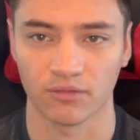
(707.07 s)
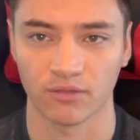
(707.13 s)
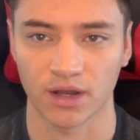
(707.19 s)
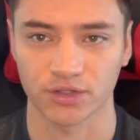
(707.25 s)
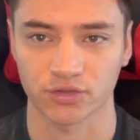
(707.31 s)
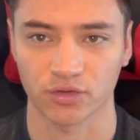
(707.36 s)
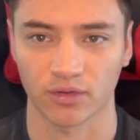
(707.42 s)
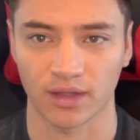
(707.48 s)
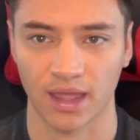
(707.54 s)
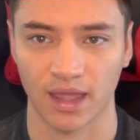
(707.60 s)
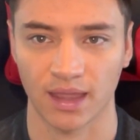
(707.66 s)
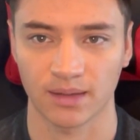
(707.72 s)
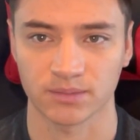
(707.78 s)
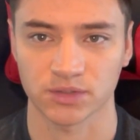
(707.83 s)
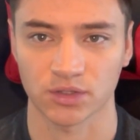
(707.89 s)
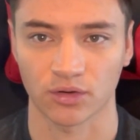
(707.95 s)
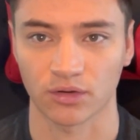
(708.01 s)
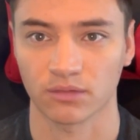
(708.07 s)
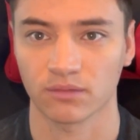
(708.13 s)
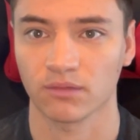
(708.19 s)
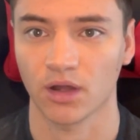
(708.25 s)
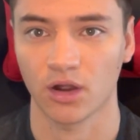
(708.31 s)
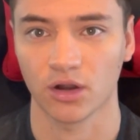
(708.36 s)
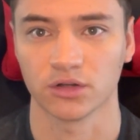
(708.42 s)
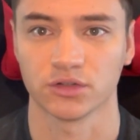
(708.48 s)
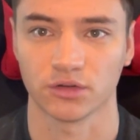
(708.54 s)
retro games or
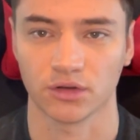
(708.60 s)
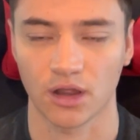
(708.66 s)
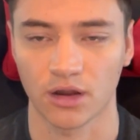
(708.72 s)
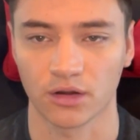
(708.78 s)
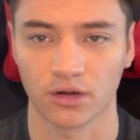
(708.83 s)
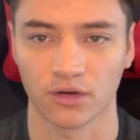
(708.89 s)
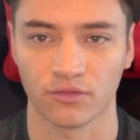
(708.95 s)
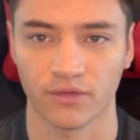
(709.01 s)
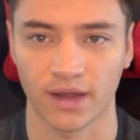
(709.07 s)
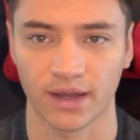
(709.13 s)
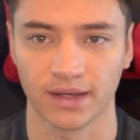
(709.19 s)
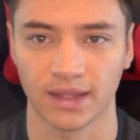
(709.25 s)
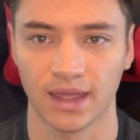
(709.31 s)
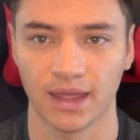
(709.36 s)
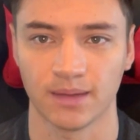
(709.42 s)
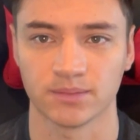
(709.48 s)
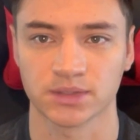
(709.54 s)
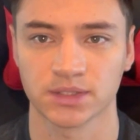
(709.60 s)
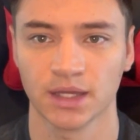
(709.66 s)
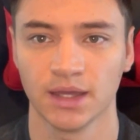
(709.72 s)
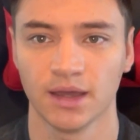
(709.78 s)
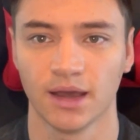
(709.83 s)
hard to, harder to find games.